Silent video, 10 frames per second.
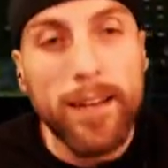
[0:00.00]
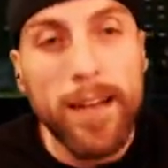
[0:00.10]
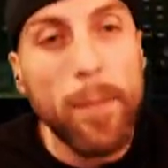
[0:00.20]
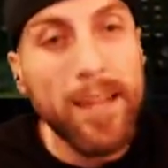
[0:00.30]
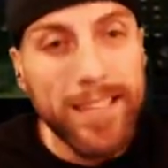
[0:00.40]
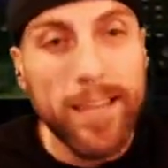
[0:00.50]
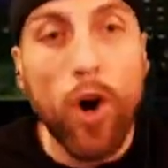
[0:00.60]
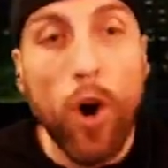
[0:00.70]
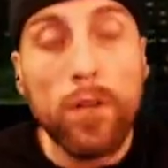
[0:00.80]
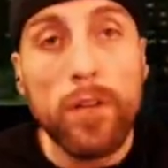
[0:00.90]
Now, I'm not saying
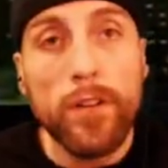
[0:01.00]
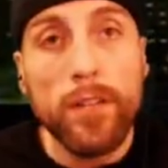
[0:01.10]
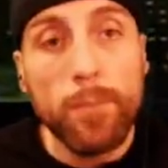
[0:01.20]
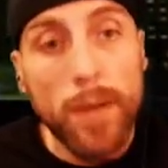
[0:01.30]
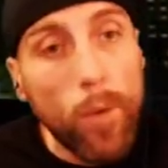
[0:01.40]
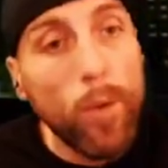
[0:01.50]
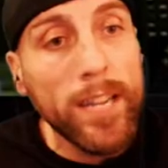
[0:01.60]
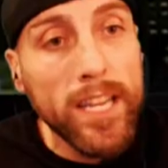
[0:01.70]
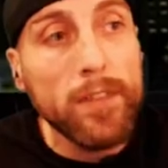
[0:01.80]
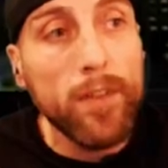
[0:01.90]
all of it, but I want to
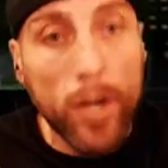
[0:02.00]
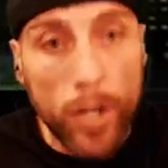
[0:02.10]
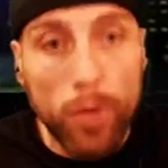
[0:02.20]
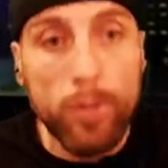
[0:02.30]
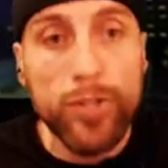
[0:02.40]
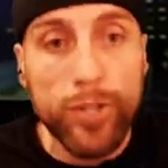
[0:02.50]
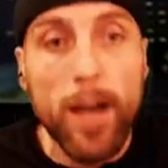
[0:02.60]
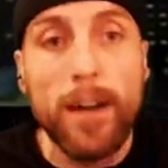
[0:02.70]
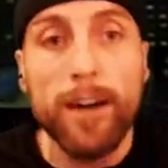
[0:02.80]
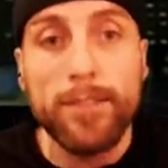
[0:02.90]
give a huge
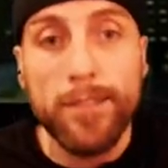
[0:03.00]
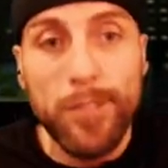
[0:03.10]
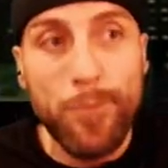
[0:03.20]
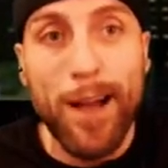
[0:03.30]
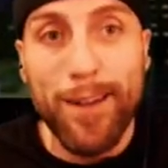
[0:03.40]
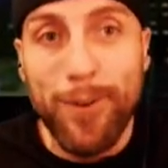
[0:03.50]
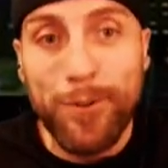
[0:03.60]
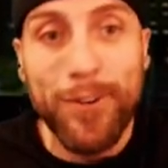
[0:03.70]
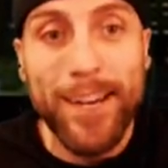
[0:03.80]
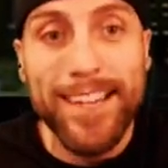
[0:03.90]
shout out to my own
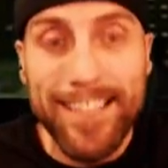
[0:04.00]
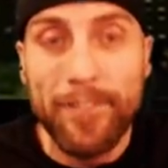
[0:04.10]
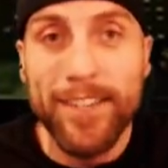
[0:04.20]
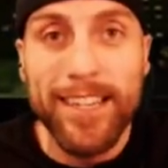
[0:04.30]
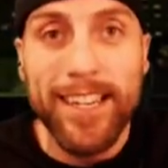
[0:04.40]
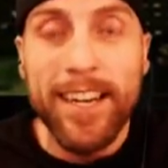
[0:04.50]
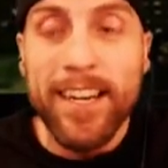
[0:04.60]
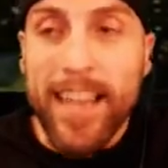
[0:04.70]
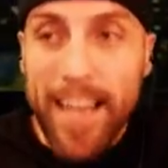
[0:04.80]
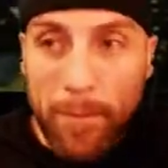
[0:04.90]
creativity
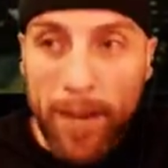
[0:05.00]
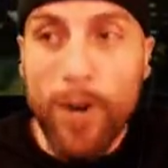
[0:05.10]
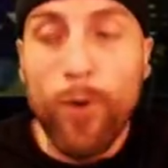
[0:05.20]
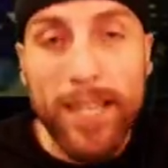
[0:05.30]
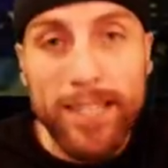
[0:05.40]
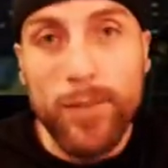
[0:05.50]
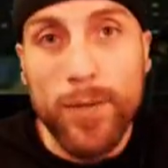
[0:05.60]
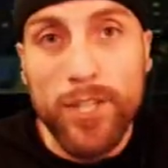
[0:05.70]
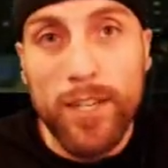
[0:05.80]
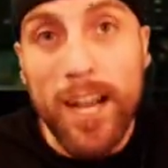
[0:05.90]
and my own
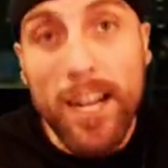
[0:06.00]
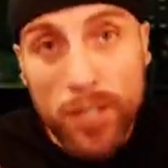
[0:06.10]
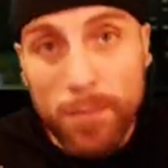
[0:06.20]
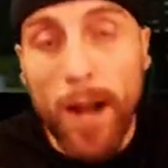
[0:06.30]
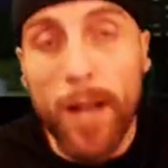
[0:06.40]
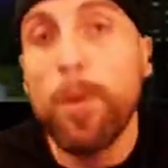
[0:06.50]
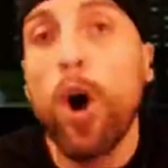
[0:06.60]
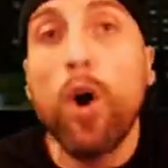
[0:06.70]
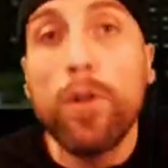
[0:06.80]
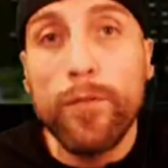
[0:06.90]
intuition, not just mine, but
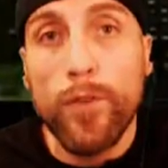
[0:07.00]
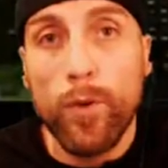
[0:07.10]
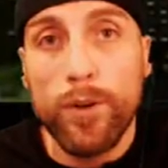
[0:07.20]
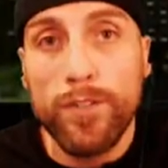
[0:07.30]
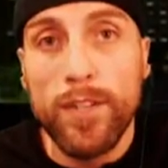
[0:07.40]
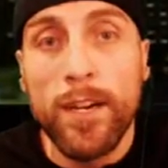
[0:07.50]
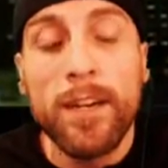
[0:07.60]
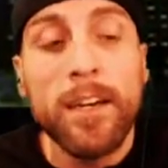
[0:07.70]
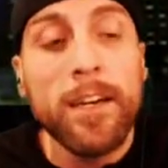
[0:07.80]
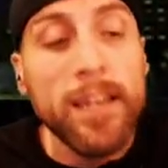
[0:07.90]
all of yours.
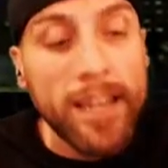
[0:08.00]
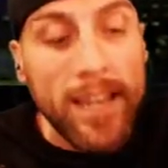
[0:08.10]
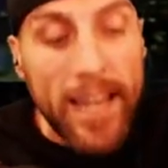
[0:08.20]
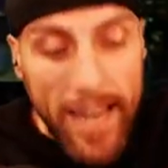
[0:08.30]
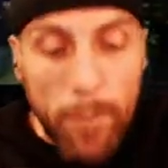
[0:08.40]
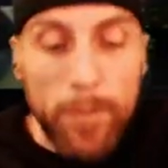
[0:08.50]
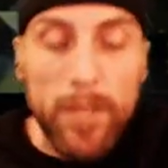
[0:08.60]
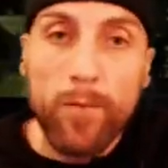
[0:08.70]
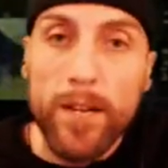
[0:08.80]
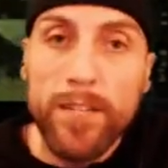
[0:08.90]
And I
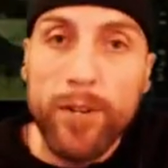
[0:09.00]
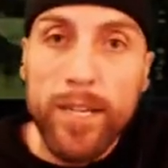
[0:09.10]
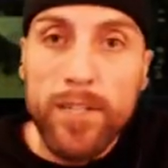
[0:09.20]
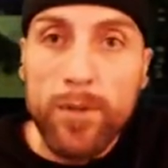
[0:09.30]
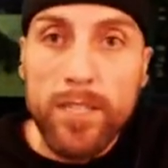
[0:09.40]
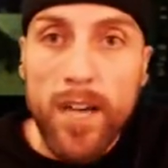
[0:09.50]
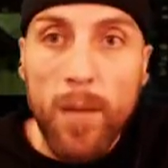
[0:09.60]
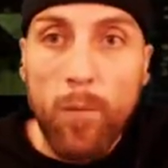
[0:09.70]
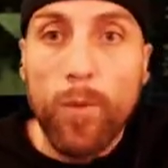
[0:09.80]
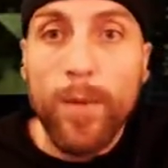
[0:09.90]
believe we're entering into a
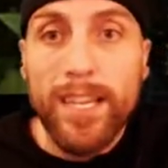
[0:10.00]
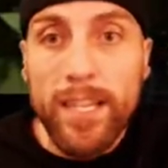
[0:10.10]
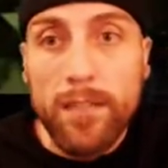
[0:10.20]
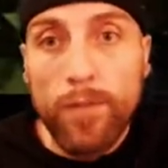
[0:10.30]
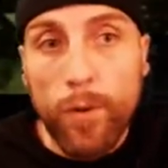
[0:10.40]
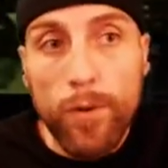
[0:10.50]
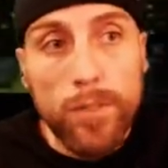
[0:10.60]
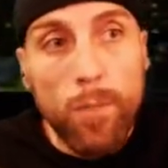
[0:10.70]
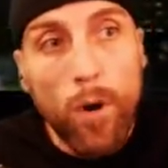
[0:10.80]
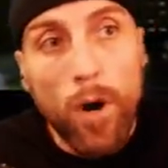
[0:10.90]
time where we need to
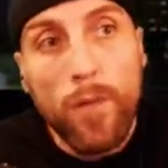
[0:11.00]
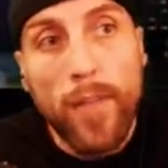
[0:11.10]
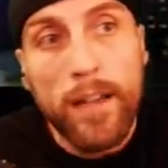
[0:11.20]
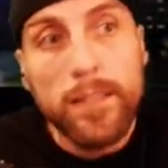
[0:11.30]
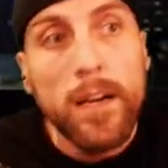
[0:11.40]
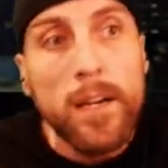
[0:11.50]
focus more on that.